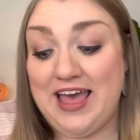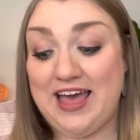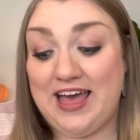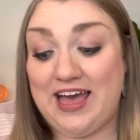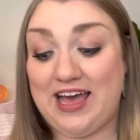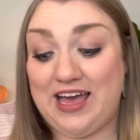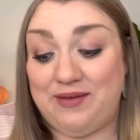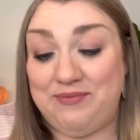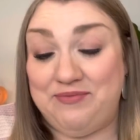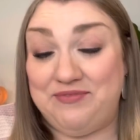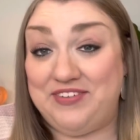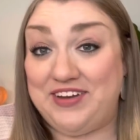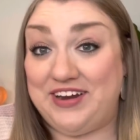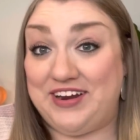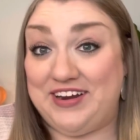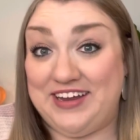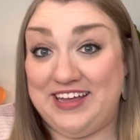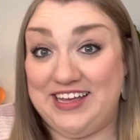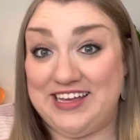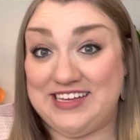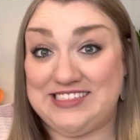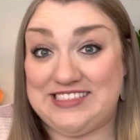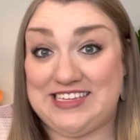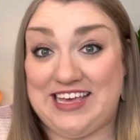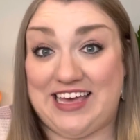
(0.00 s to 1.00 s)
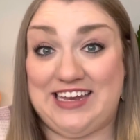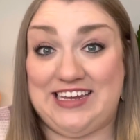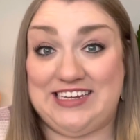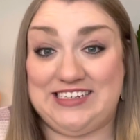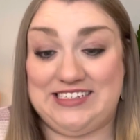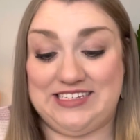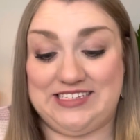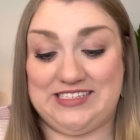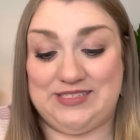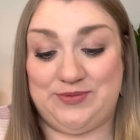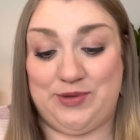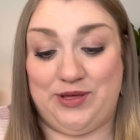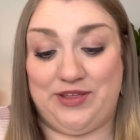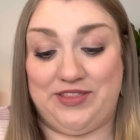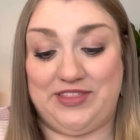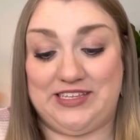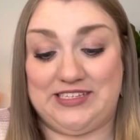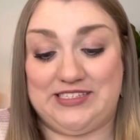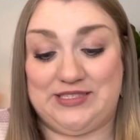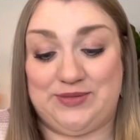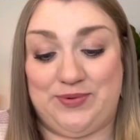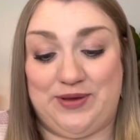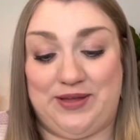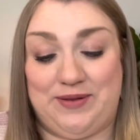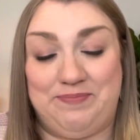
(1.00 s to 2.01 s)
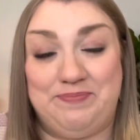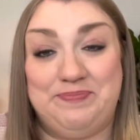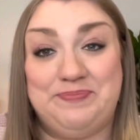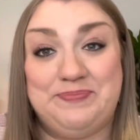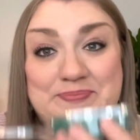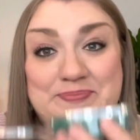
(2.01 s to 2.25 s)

I'm very excited to smell this one.